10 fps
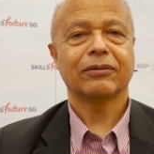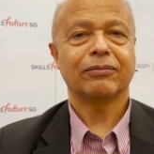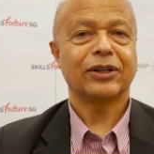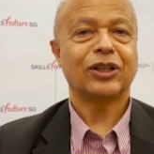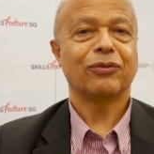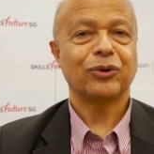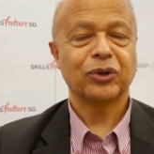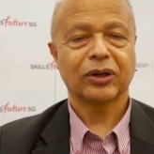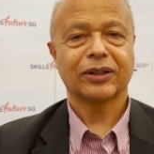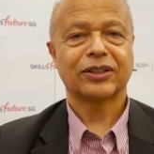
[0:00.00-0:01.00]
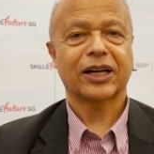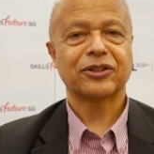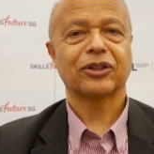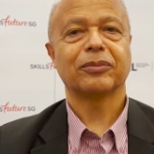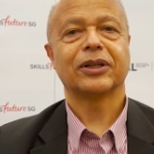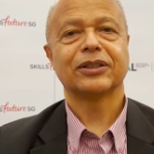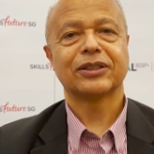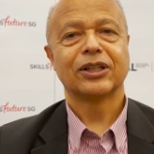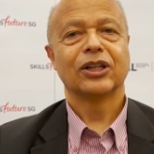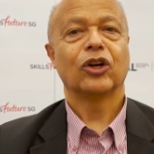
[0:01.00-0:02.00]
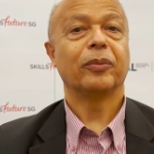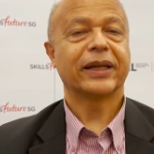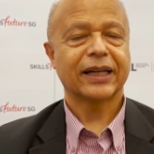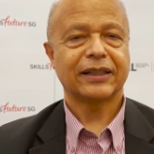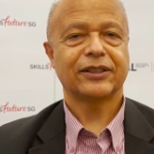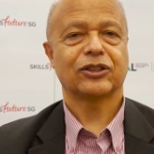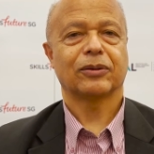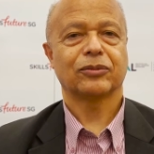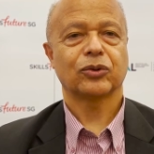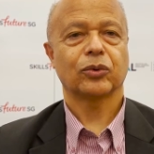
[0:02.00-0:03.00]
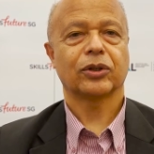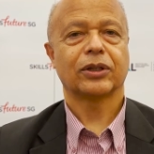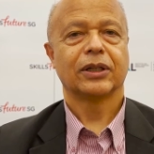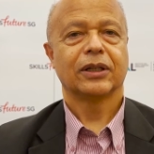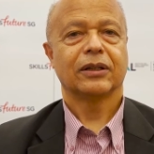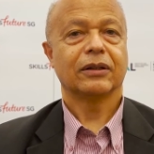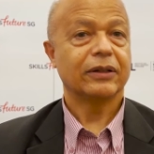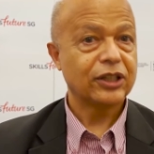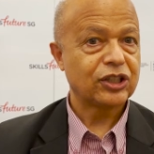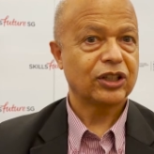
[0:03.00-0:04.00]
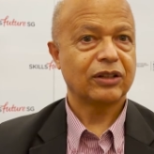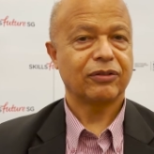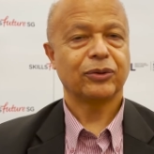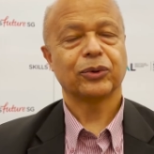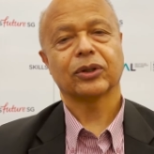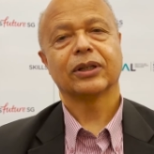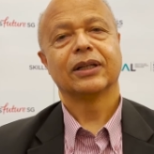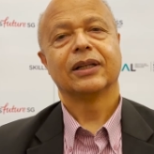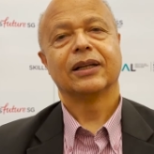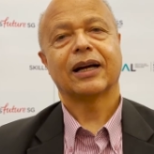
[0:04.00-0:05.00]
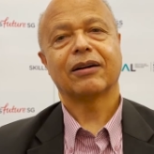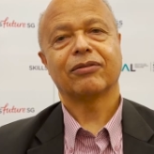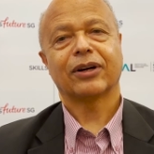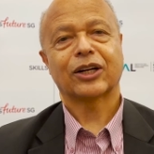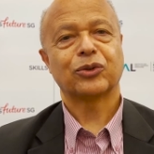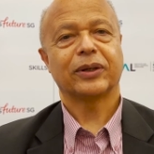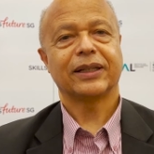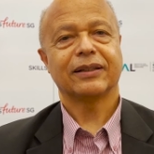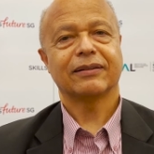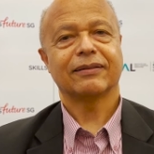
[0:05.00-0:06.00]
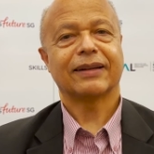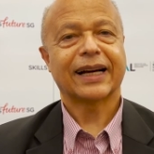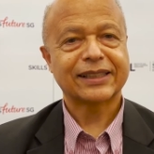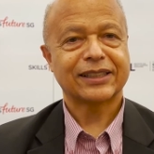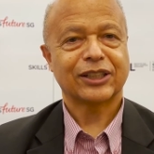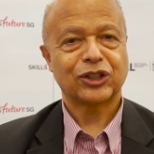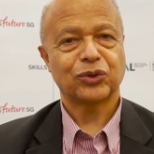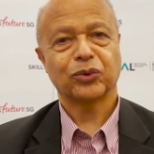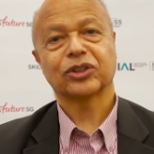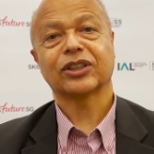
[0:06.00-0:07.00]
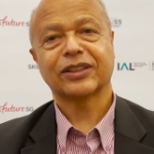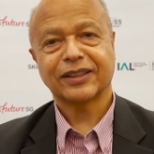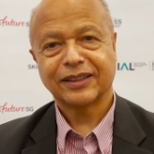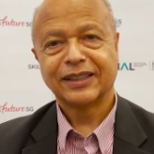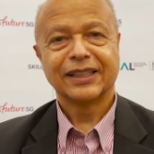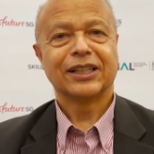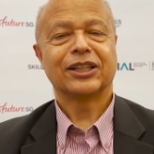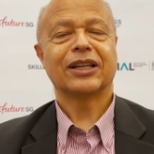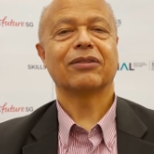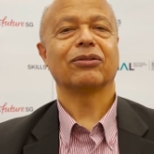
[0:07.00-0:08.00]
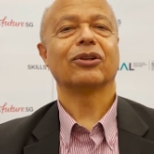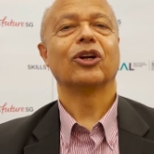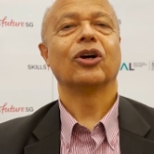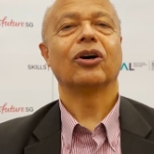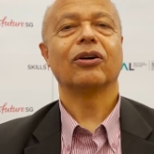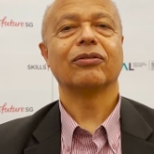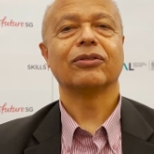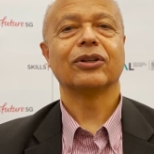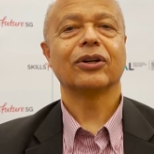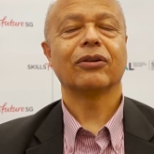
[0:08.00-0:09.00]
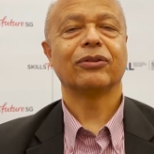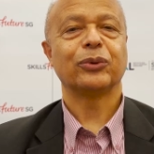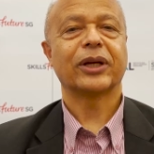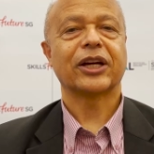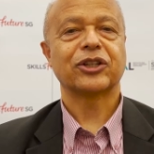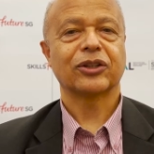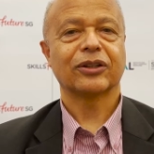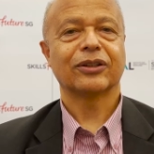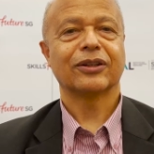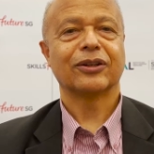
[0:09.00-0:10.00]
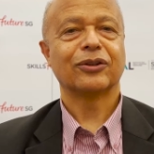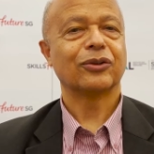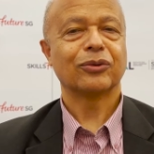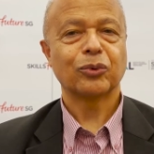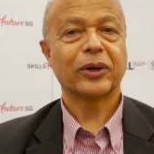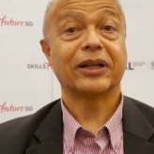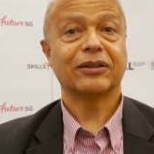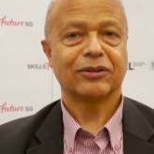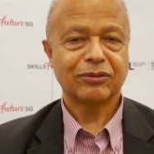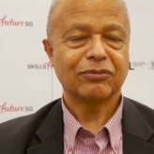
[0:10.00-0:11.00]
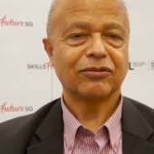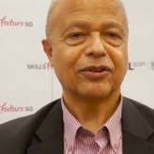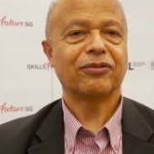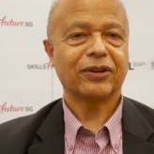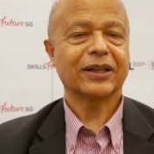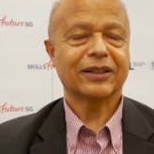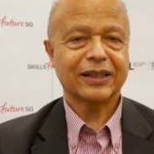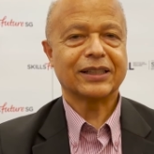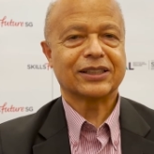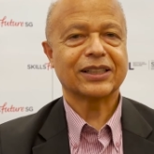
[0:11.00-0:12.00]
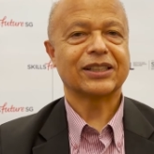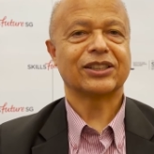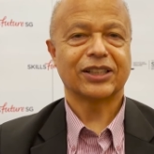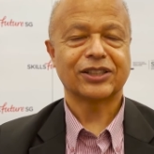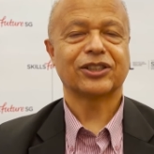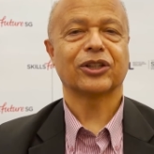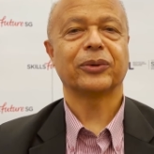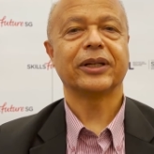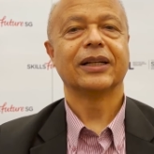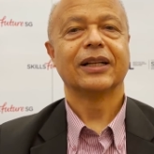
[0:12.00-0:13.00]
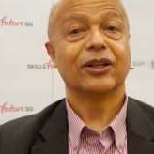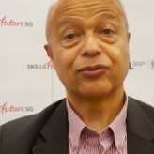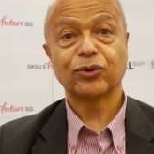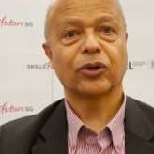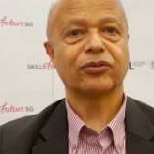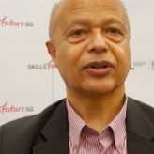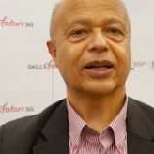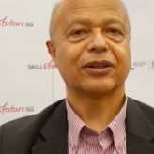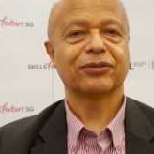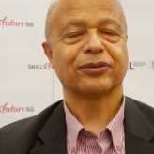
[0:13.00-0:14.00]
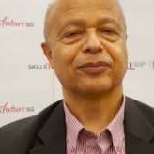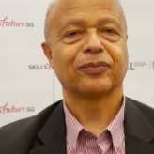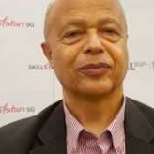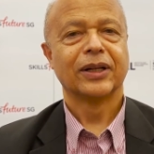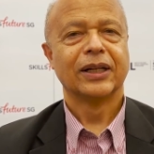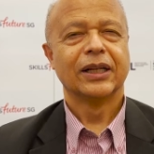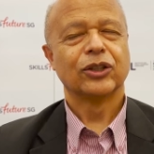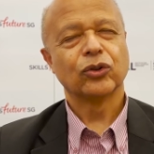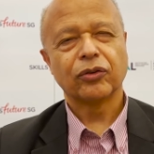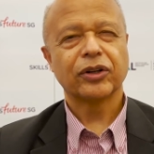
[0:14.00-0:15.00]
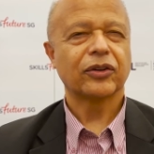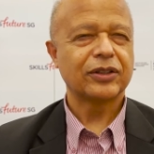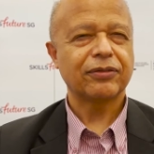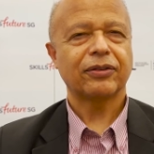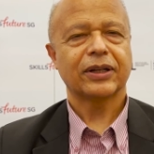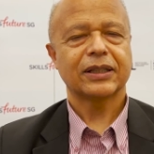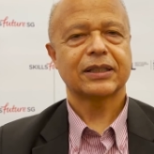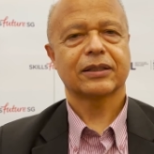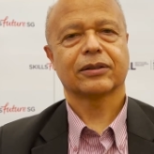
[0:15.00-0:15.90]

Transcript: individual entitlement, the mechanisms where each individual have actually access to a certain level of education when they think it's necessary throughout their life. So there are different